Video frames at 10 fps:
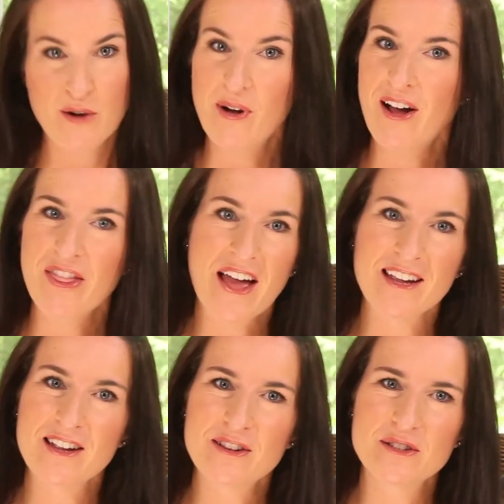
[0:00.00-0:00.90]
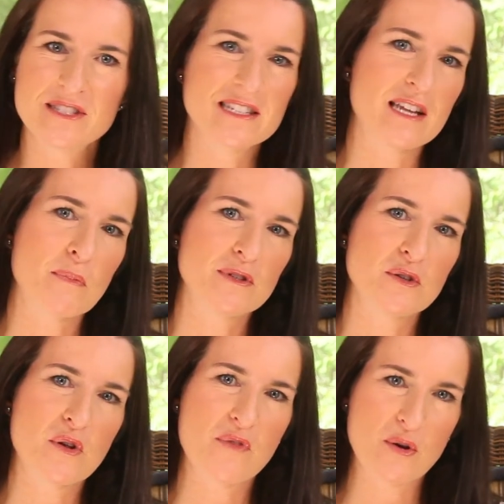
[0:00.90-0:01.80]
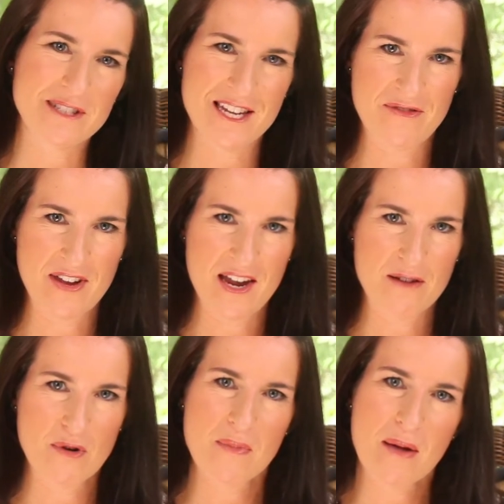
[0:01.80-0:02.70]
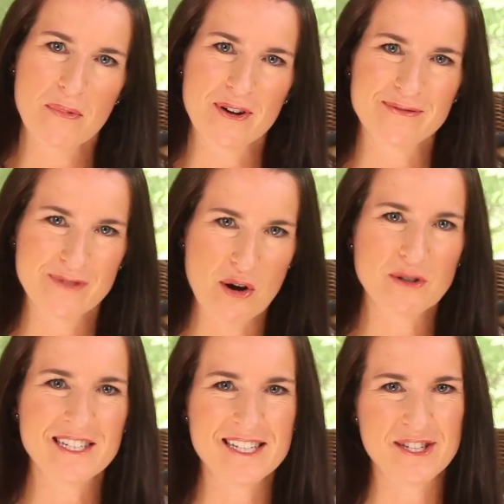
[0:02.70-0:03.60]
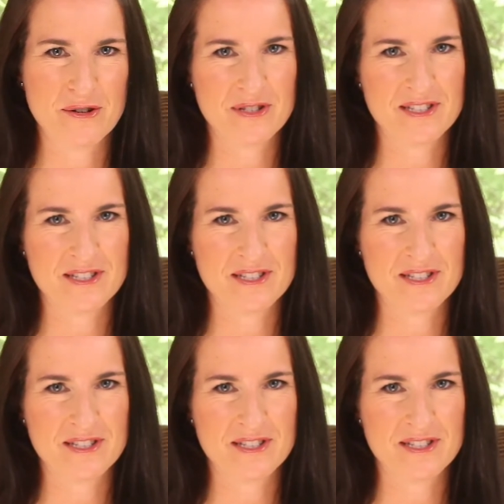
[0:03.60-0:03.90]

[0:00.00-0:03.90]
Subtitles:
Well, that concludes this episode of OTV. Remember, OTs know